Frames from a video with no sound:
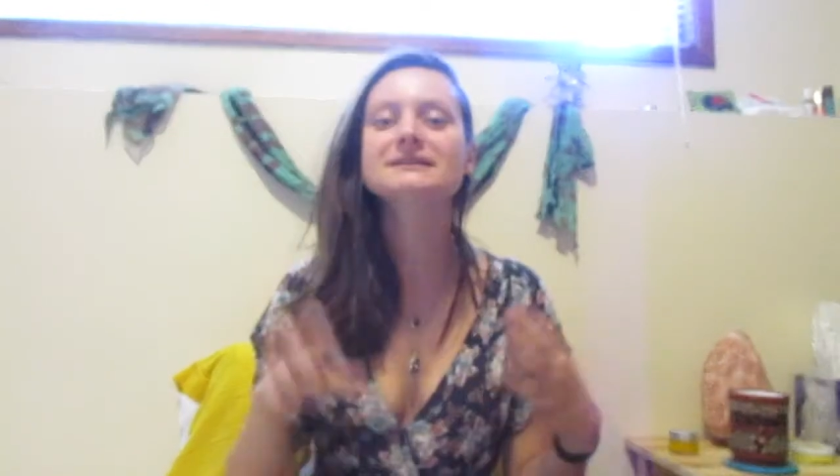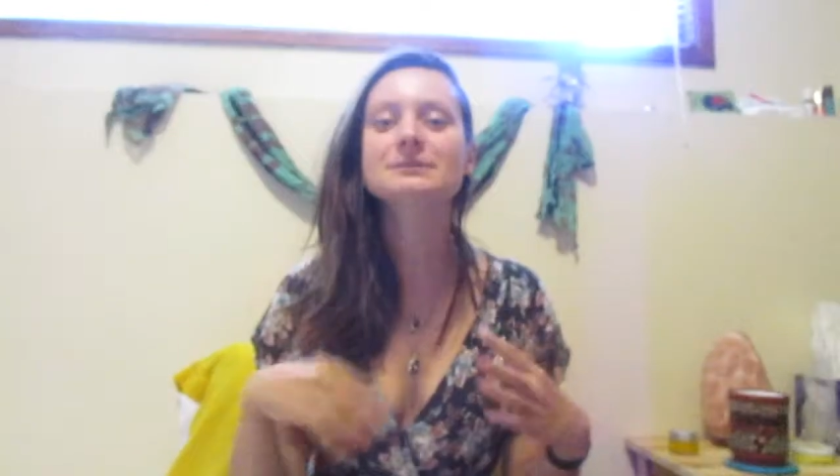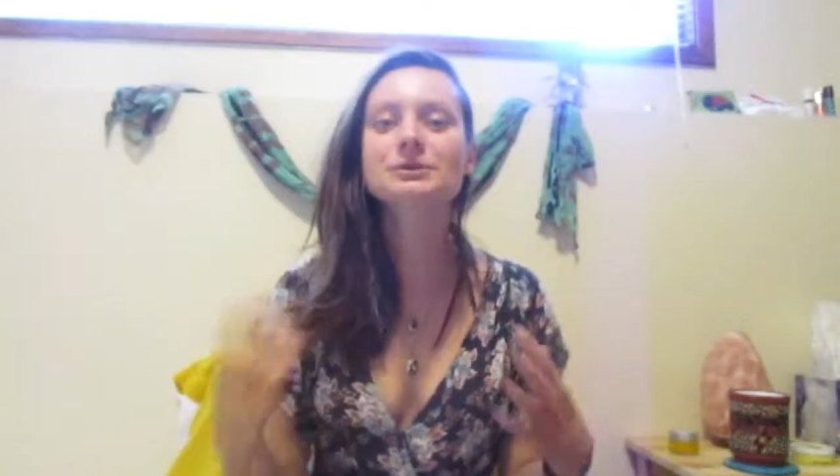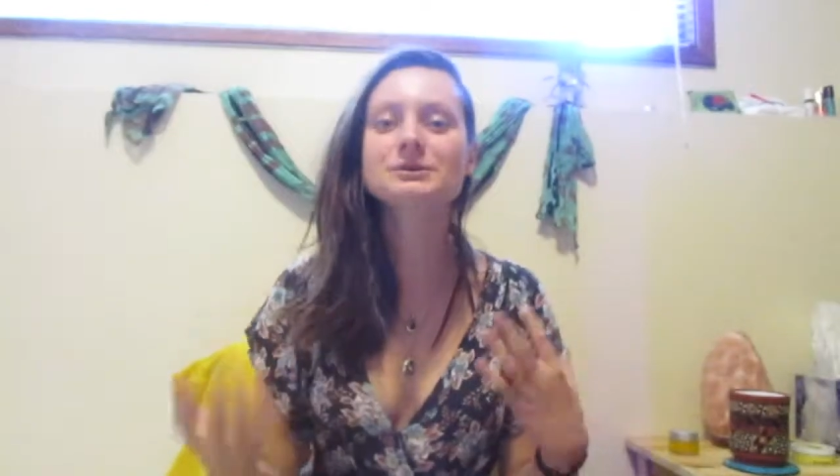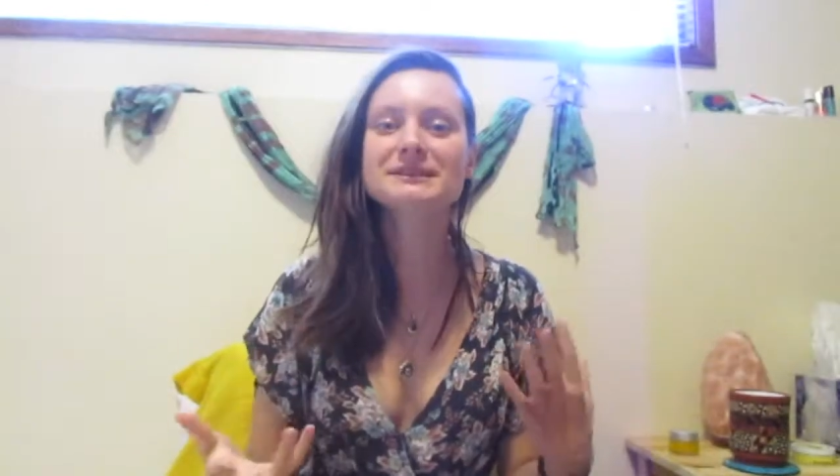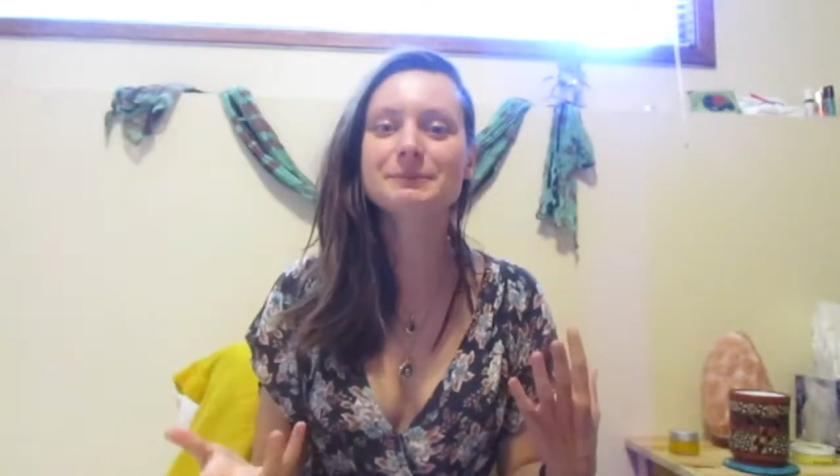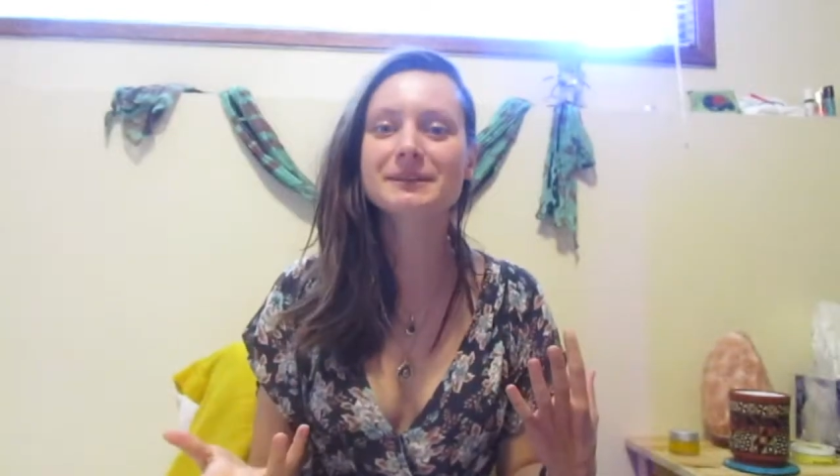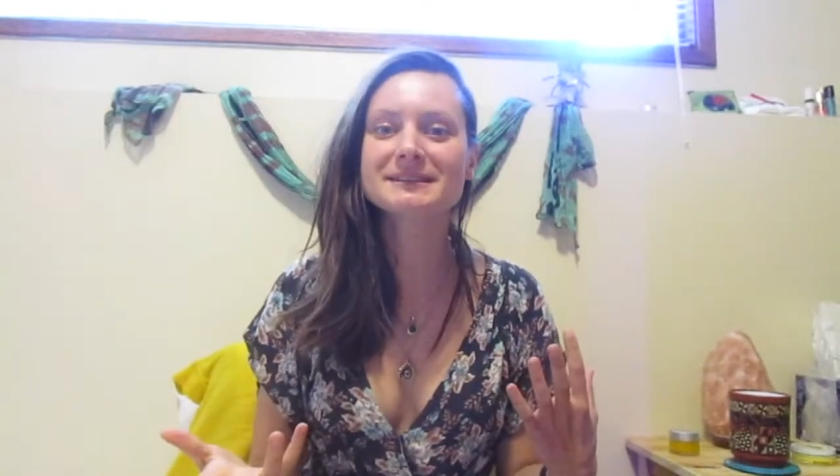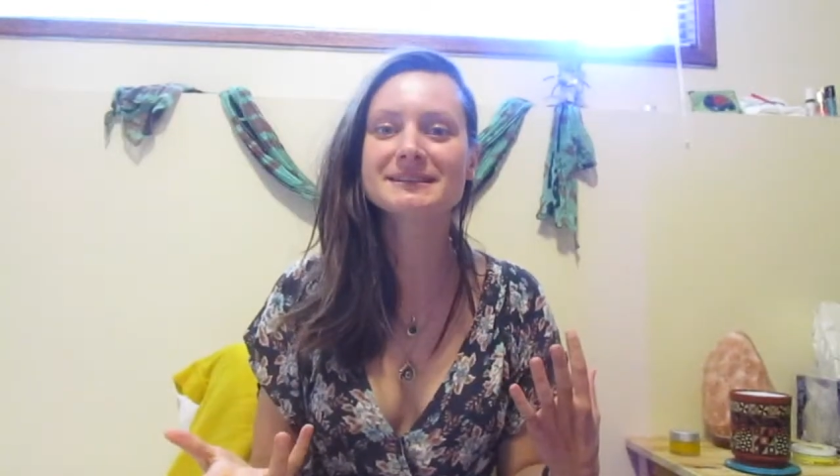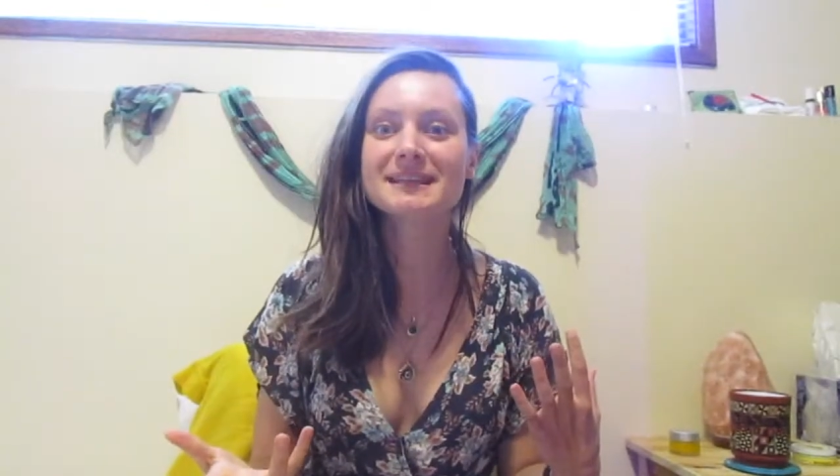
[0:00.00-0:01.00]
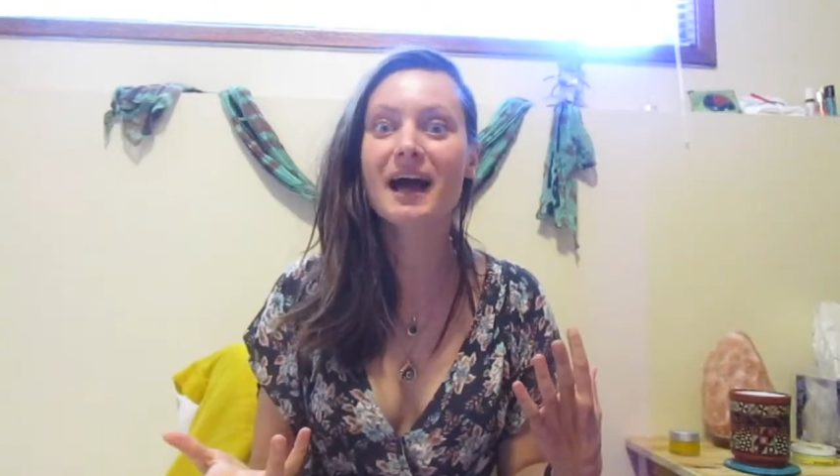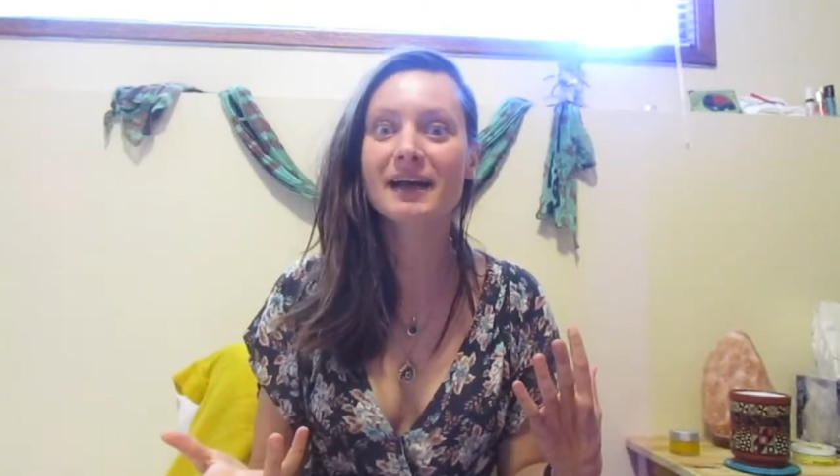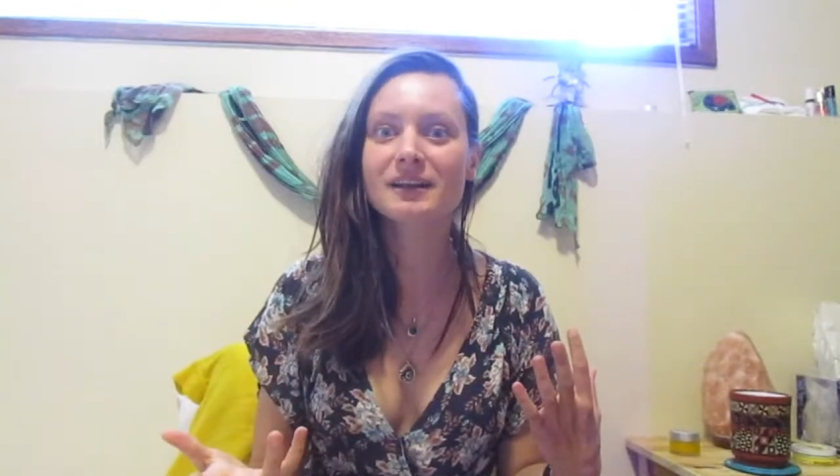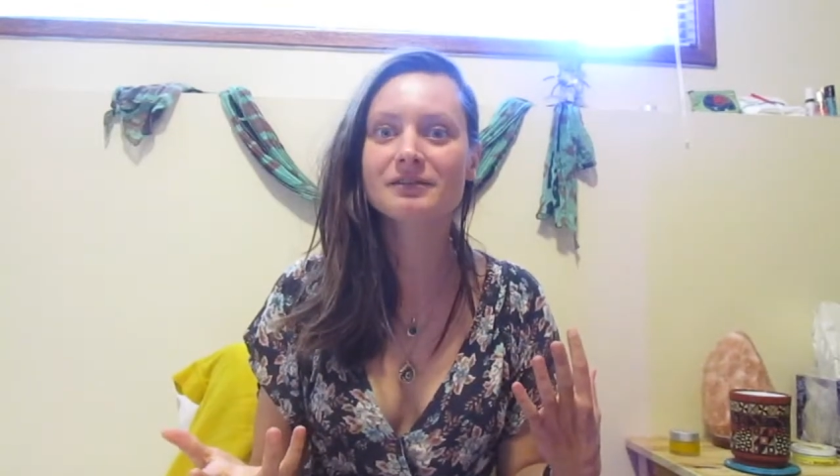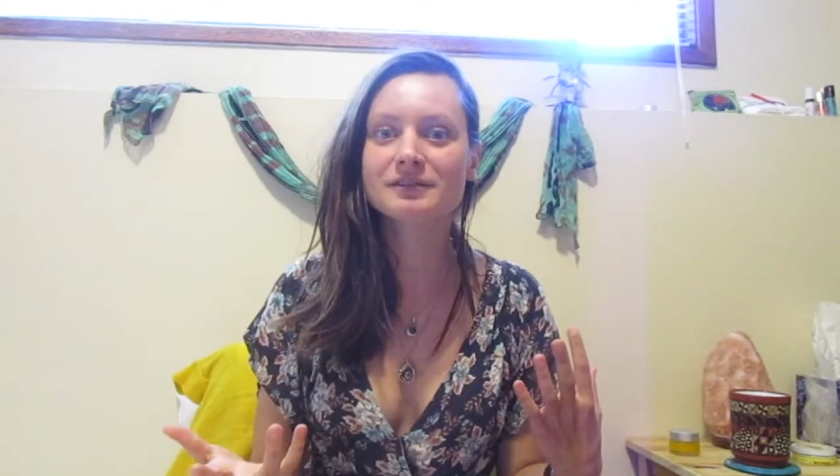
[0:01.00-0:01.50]
Someone who experiences a
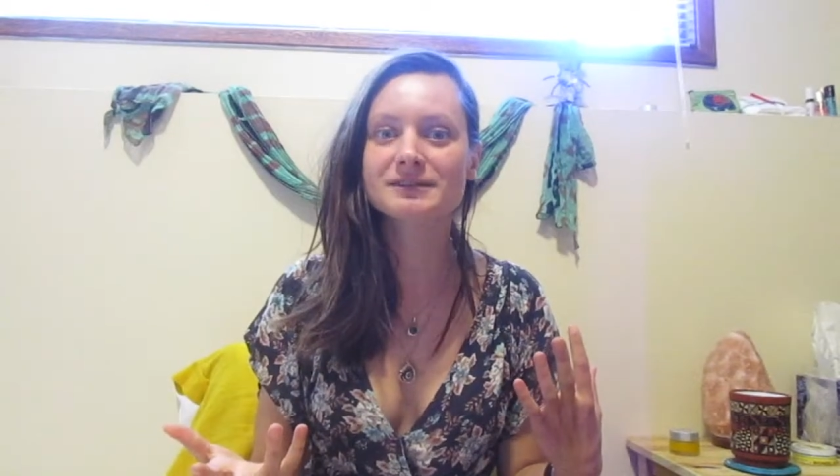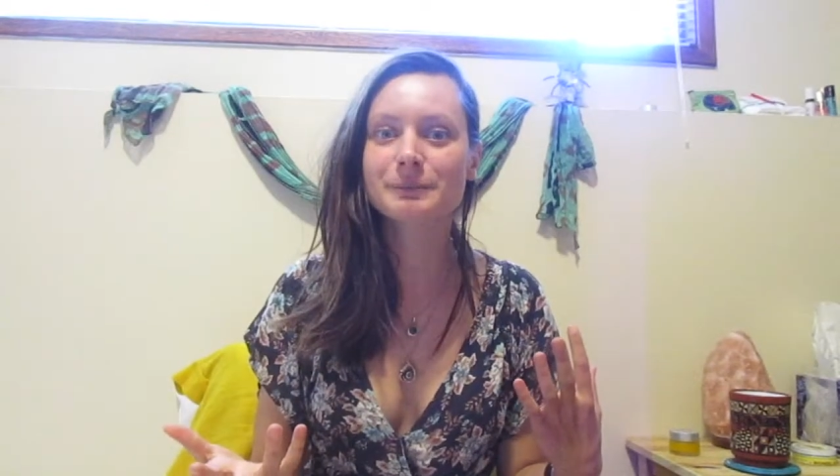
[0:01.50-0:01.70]
high level of